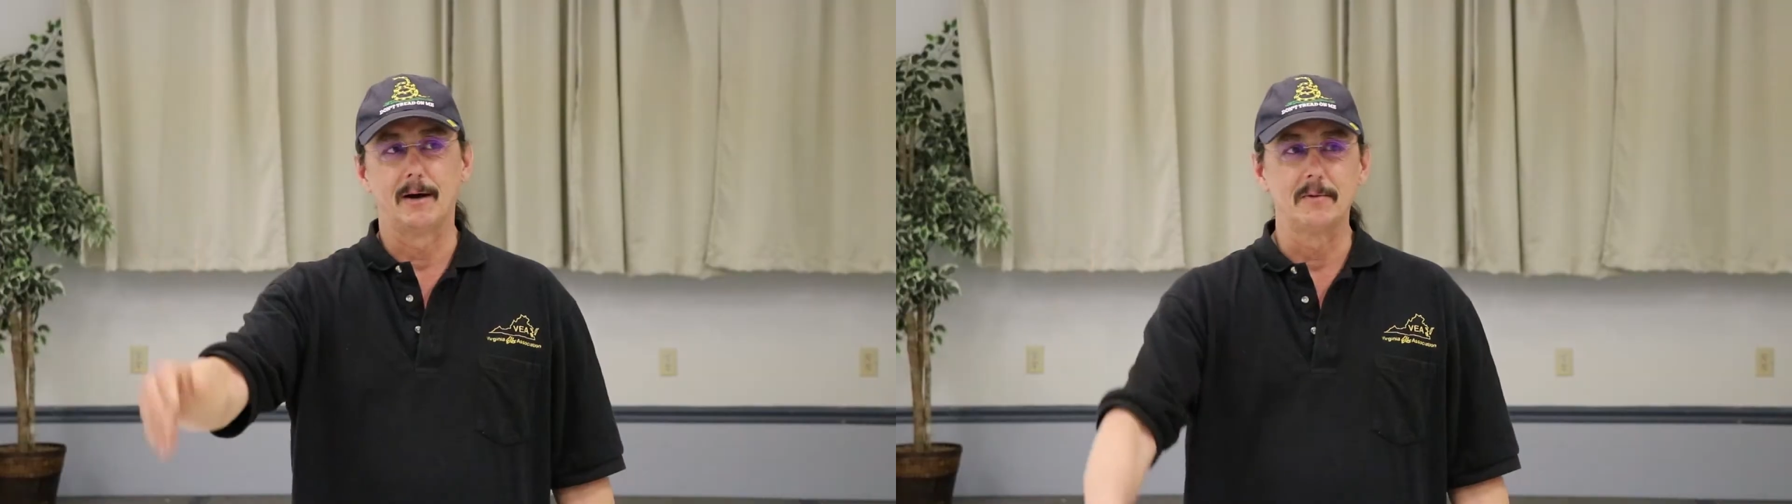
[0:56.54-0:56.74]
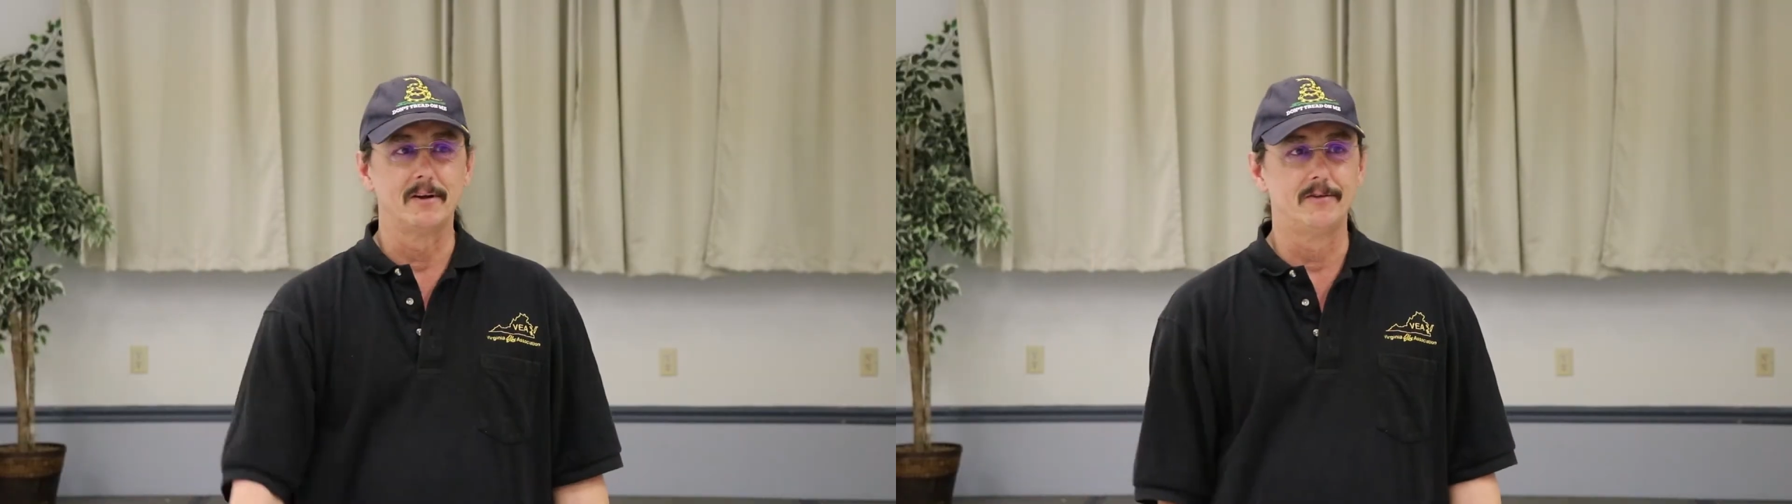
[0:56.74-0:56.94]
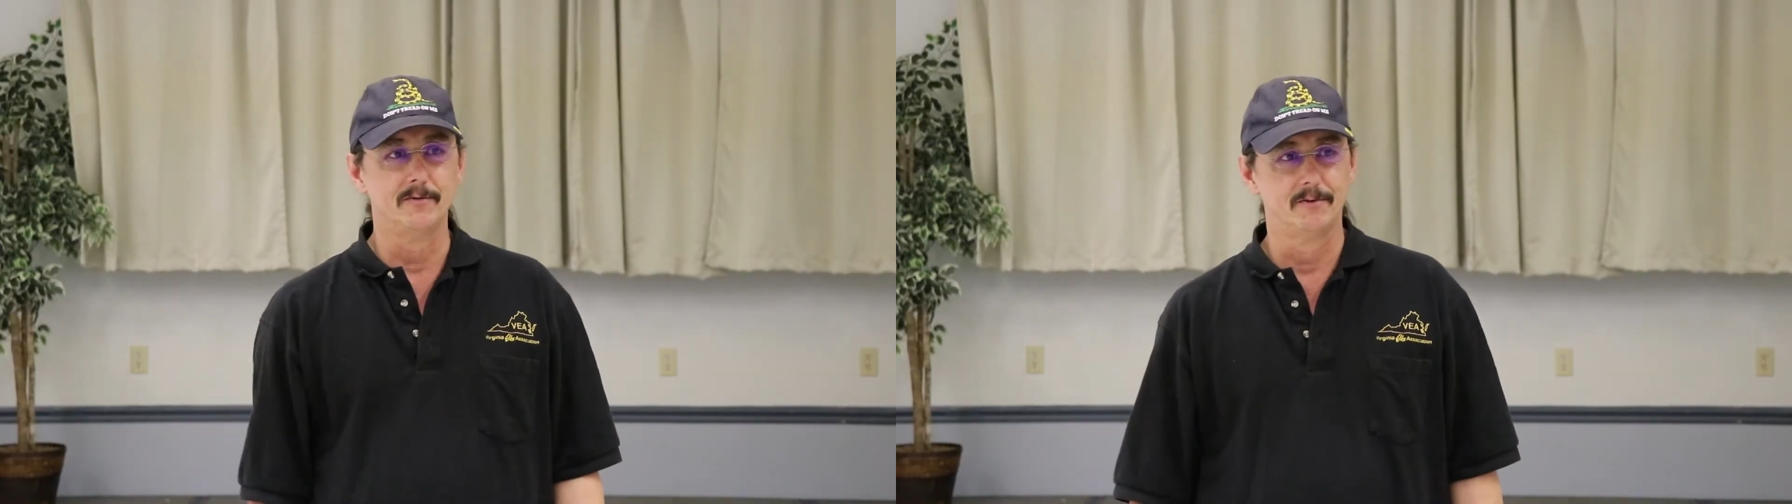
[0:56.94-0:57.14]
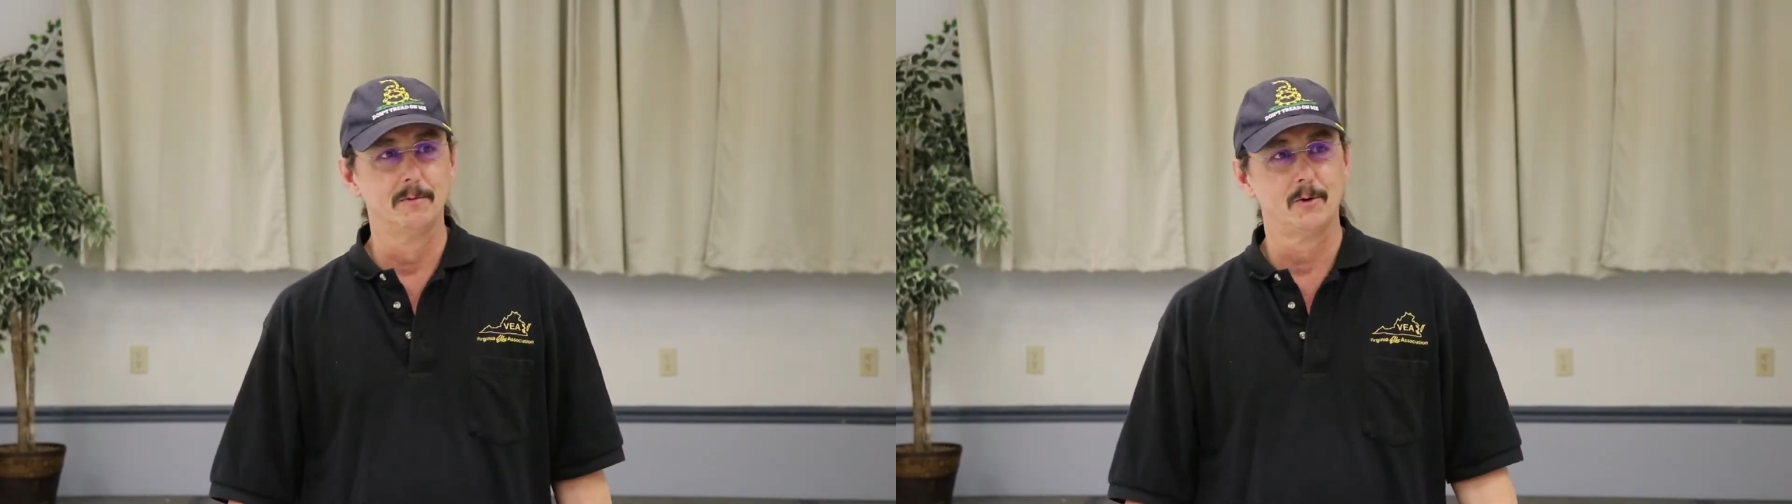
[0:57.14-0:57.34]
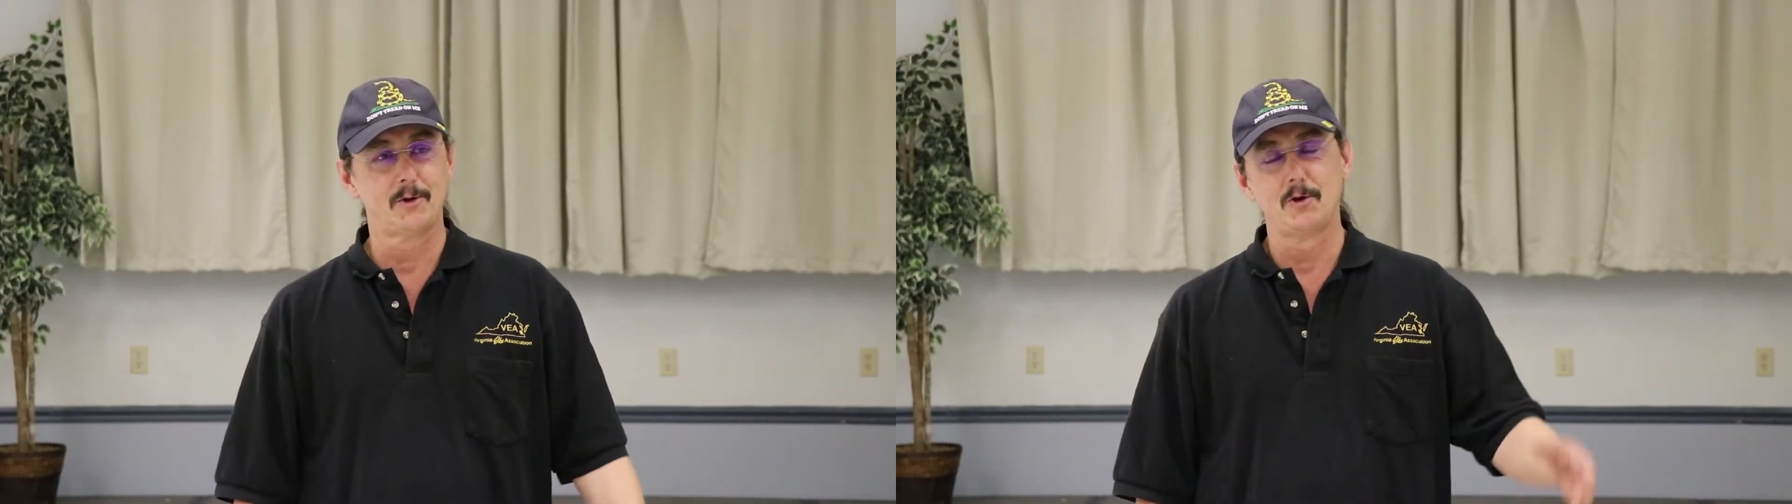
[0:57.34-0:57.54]
I mean, if you're
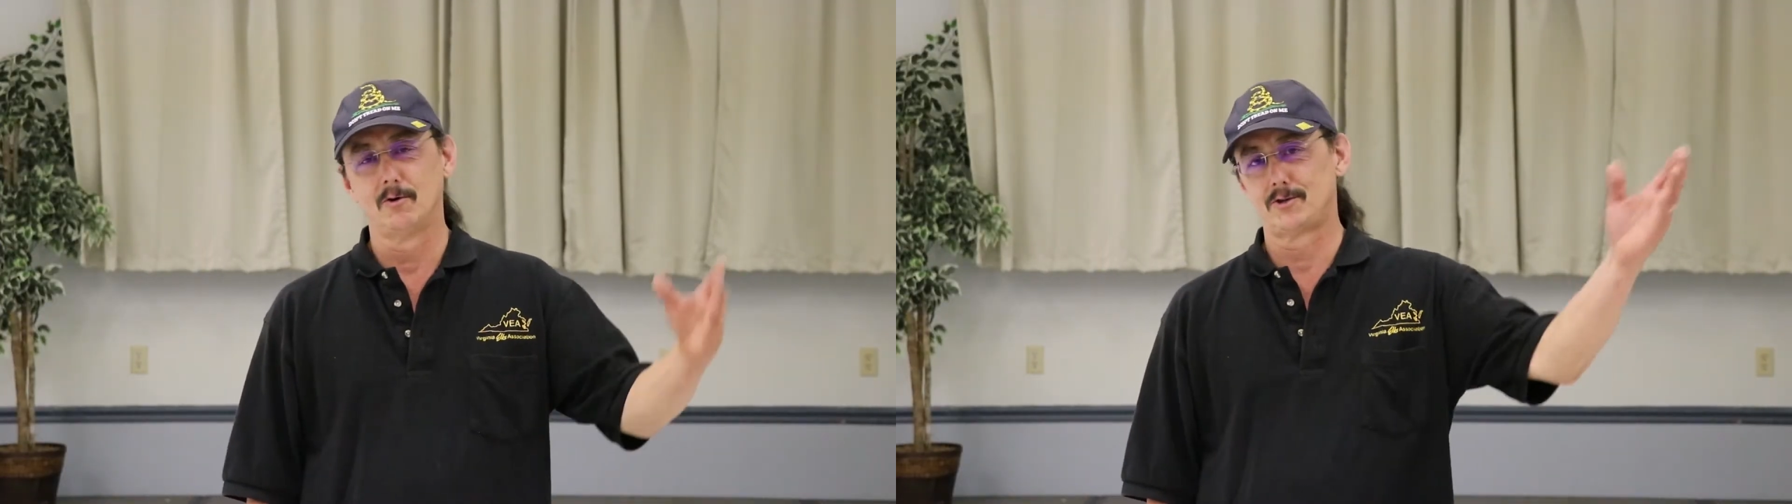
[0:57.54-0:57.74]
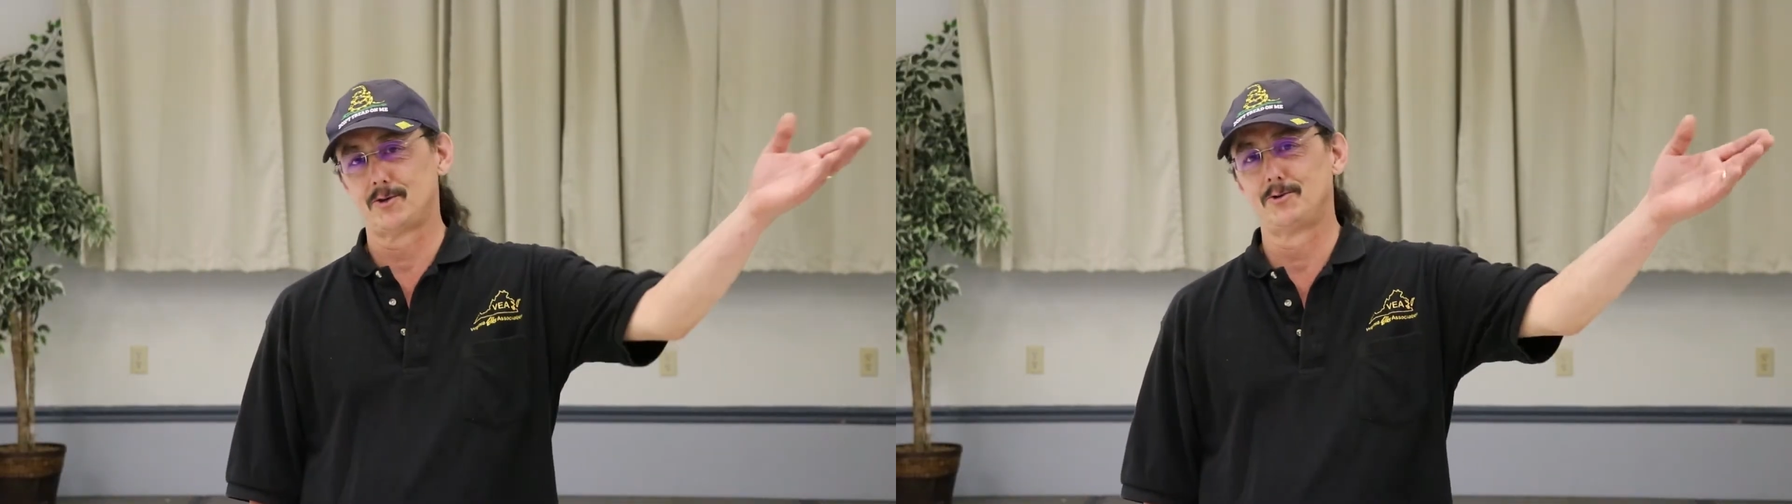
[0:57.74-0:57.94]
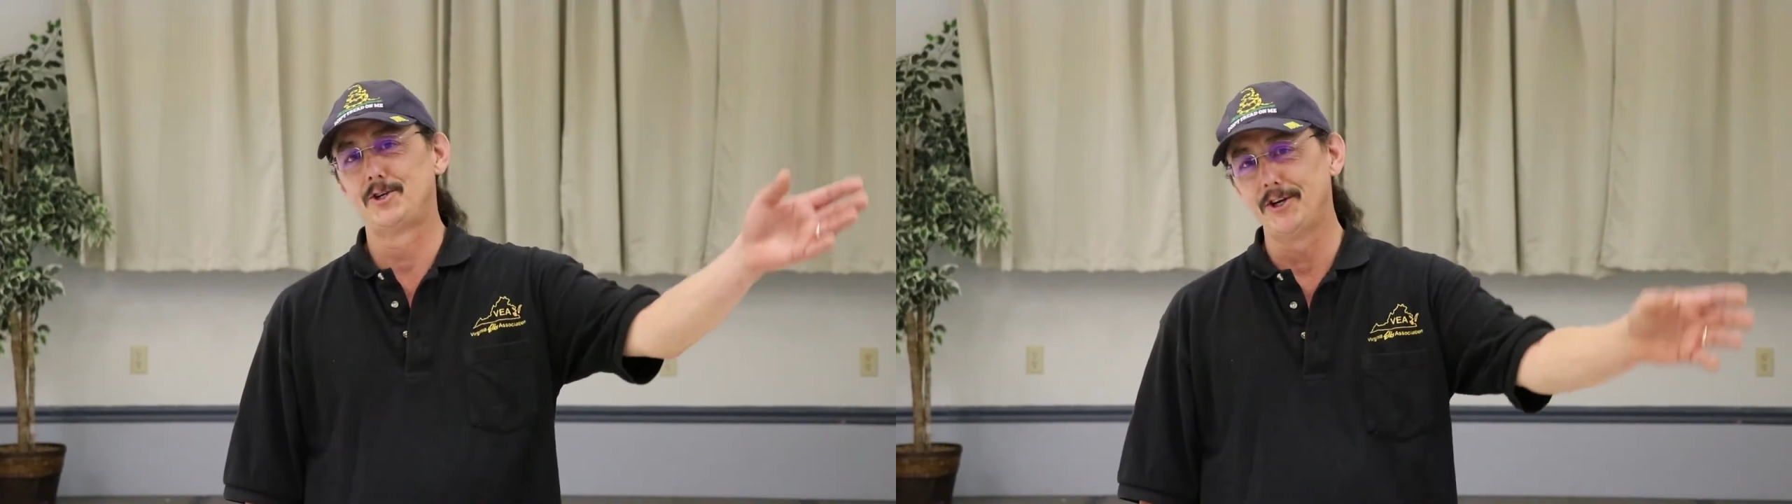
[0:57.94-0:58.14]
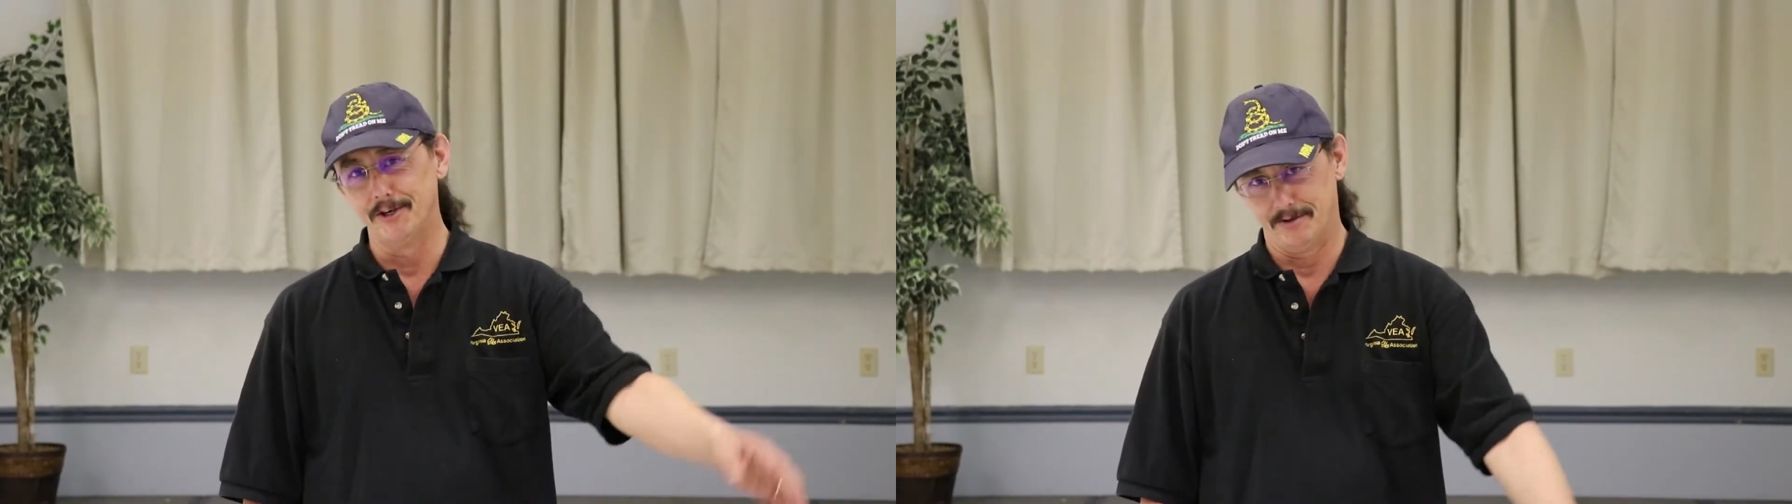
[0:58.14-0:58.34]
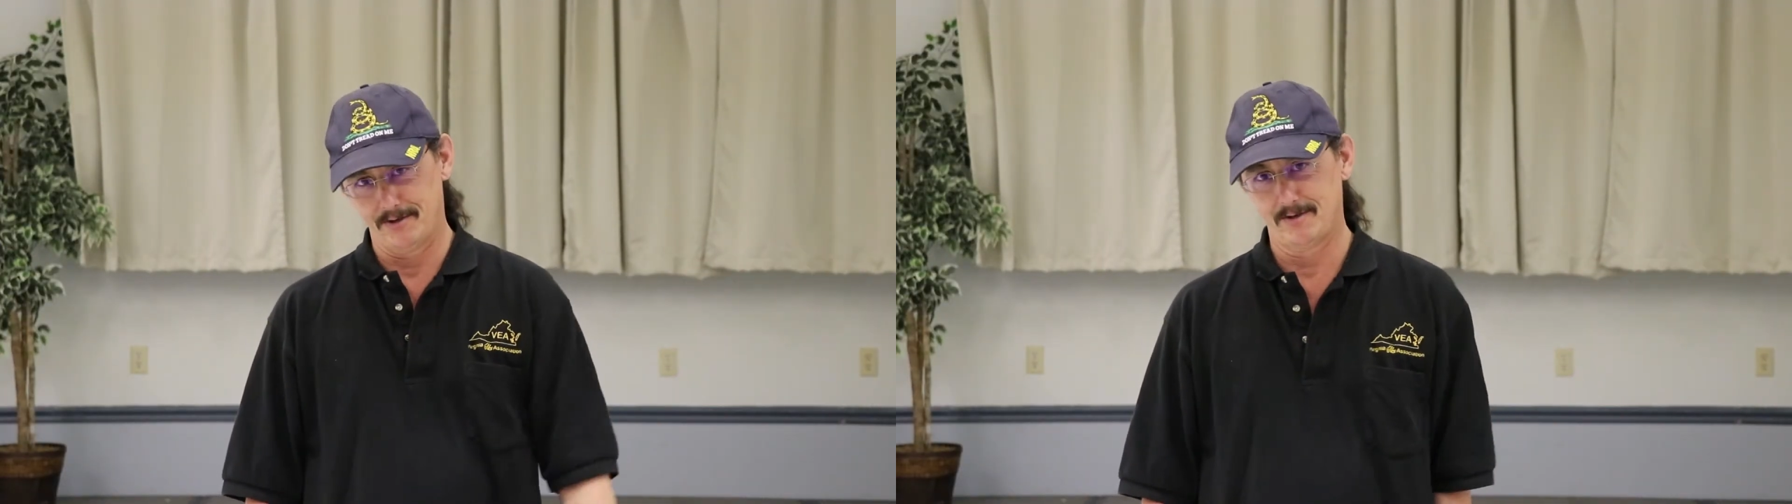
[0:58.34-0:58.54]
familiar with the old show
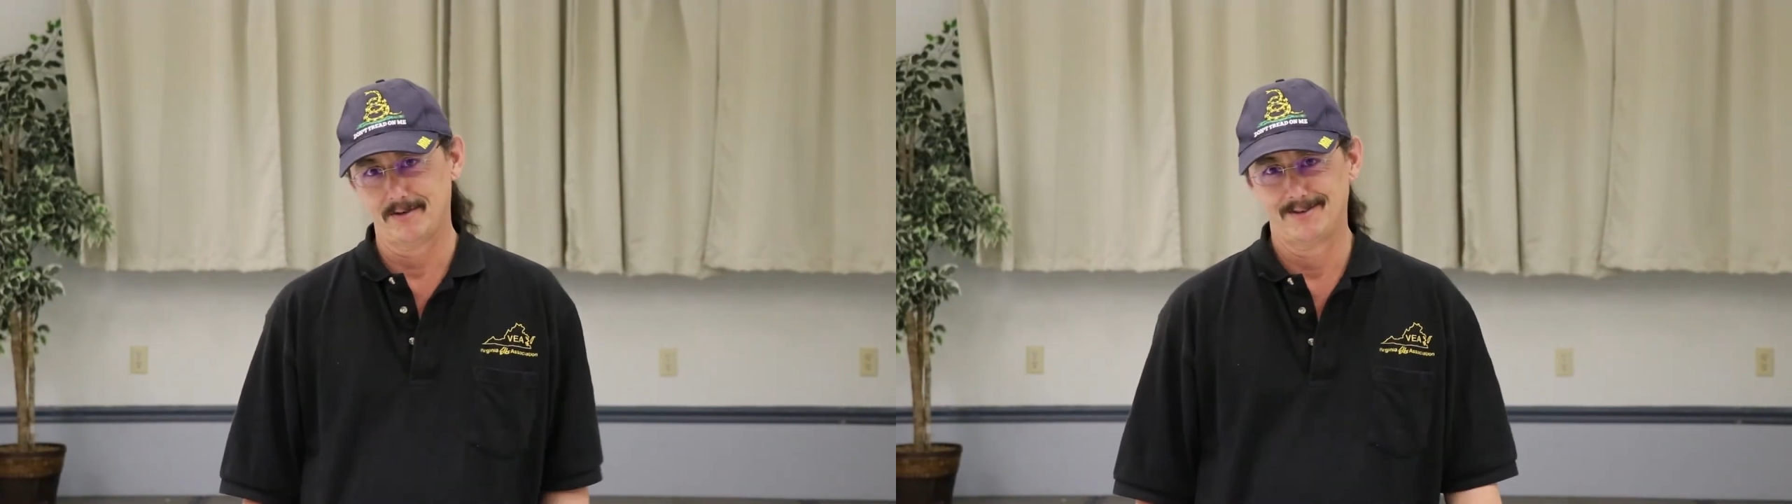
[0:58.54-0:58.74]
Cheers,